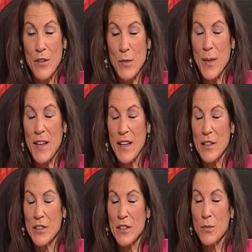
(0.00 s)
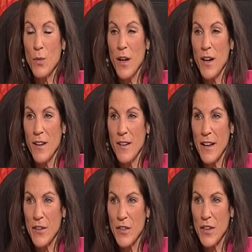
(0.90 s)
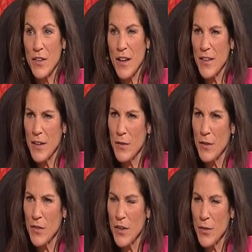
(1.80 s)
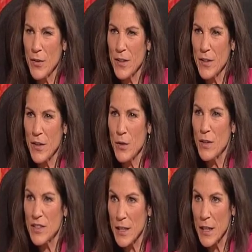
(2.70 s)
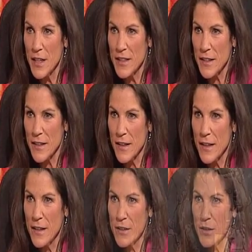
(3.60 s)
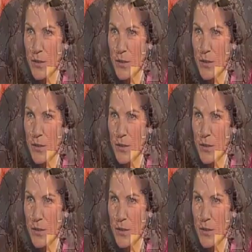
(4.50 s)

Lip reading: you speak English as well. And you said, I think you said earlier that you went to London to